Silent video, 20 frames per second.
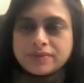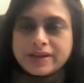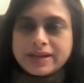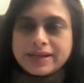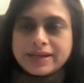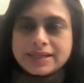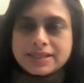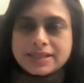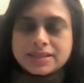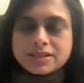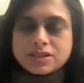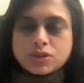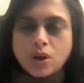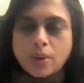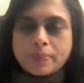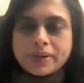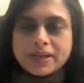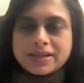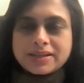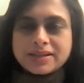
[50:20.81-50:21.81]
where does the
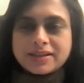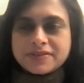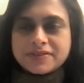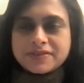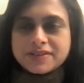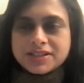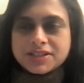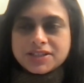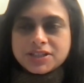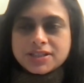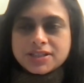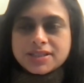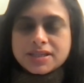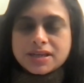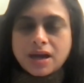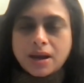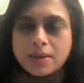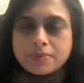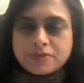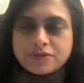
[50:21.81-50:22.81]
topic
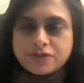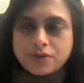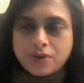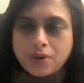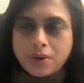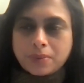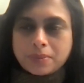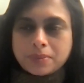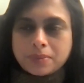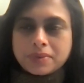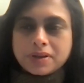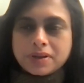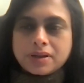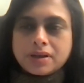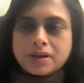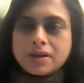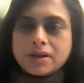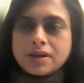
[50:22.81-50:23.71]
definitions come from?